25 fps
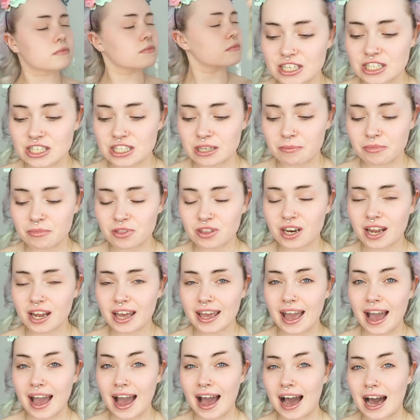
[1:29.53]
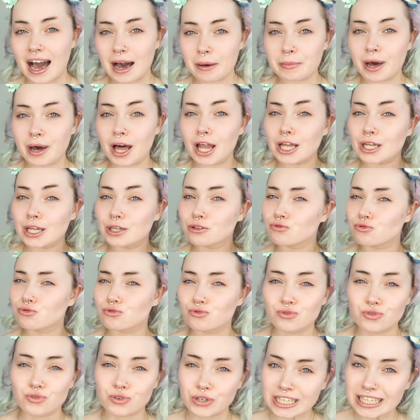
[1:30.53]
Something I am
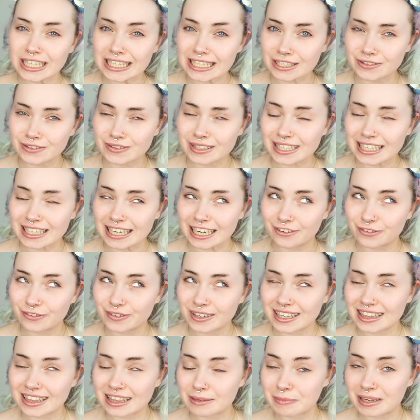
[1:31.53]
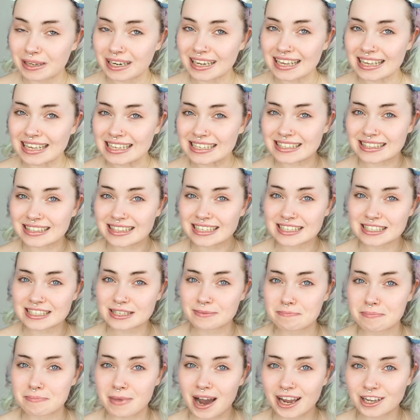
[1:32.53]
really, really loving at the minute is this
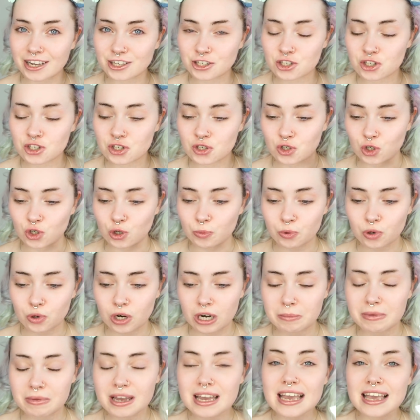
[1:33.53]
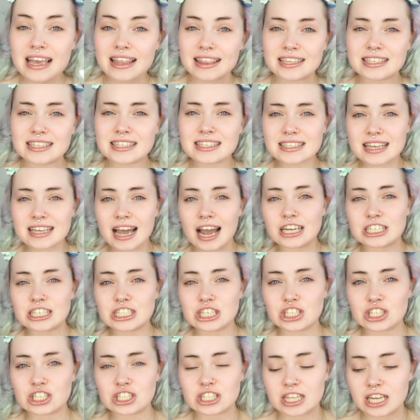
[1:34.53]
MAC strobe cream. This is
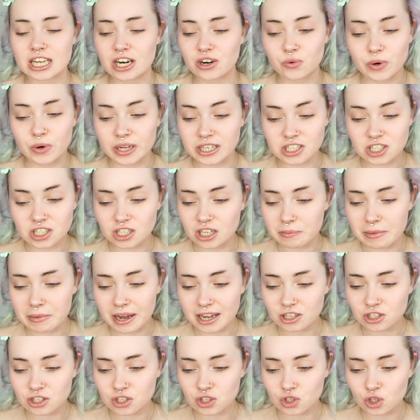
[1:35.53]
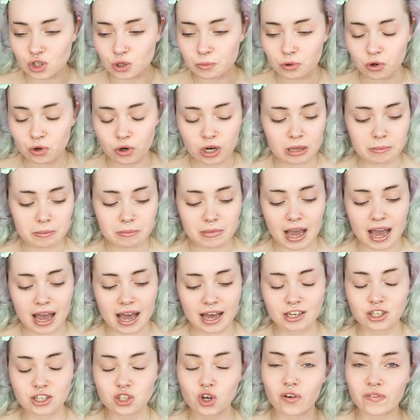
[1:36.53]
actually just the original MAC strobe cream,
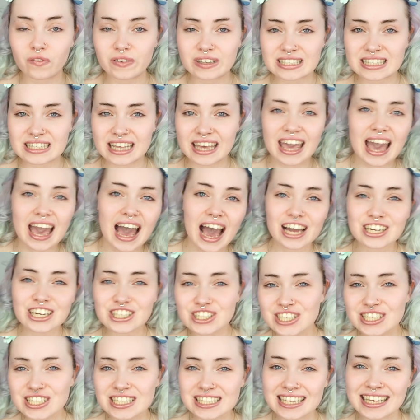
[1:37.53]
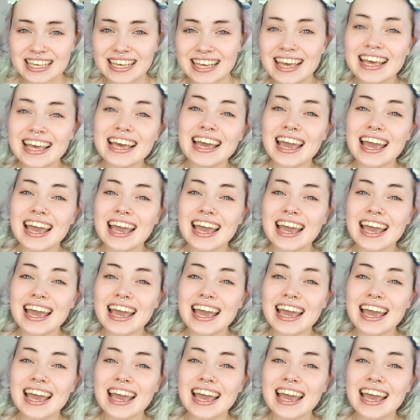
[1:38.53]
and obviously, as you can see,